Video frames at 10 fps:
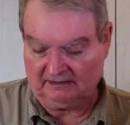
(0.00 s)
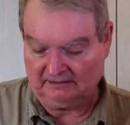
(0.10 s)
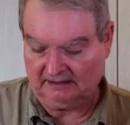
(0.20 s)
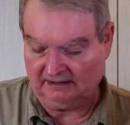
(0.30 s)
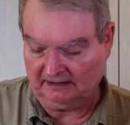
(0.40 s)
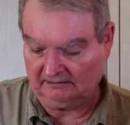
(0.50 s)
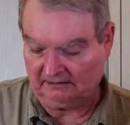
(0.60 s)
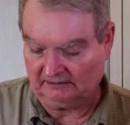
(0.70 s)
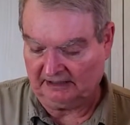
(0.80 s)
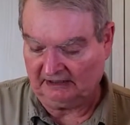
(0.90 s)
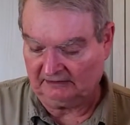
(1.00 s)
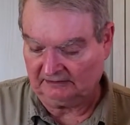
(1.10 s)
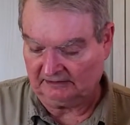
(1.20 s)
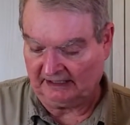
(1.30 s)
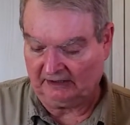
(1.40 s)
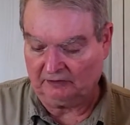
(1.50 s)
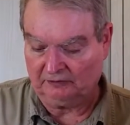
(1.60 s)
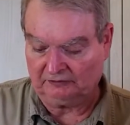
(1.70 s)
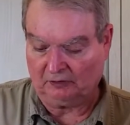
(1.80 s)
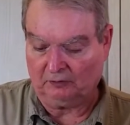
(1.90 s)
little things that I
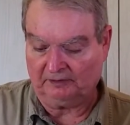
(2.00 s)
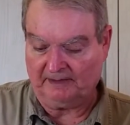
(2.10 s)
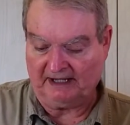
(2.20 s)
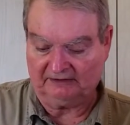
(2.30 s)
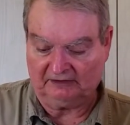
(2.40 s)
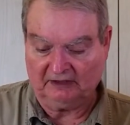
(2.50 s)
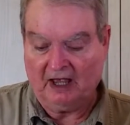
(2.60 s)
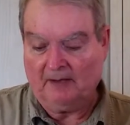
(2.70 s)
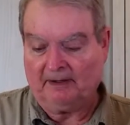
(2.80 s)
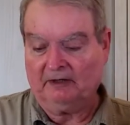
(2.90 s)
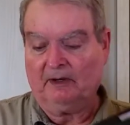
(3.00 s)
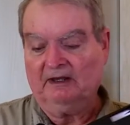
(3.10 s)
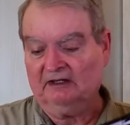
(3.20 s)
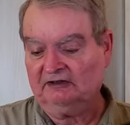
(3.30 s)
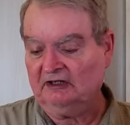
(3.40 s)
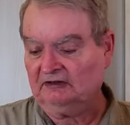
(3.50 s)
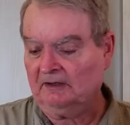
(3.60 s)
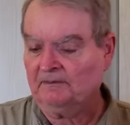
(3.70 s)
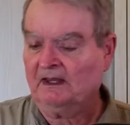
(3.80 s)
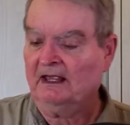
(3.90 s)
used to hold the magazines. By the way, this is
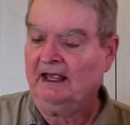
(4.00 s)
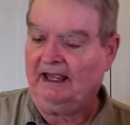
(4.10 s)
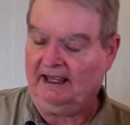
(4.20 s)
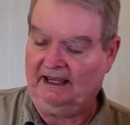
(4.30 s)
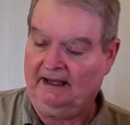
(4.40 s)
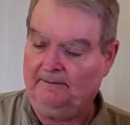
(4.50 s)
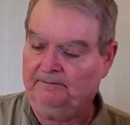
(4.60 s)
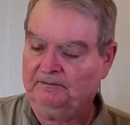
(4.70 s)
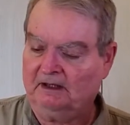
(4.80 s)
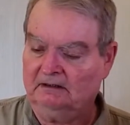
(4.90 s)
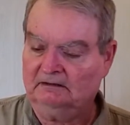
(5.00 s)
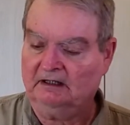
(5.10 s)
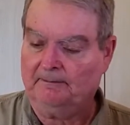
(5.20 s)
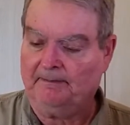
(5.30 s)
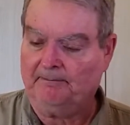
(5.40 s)
a little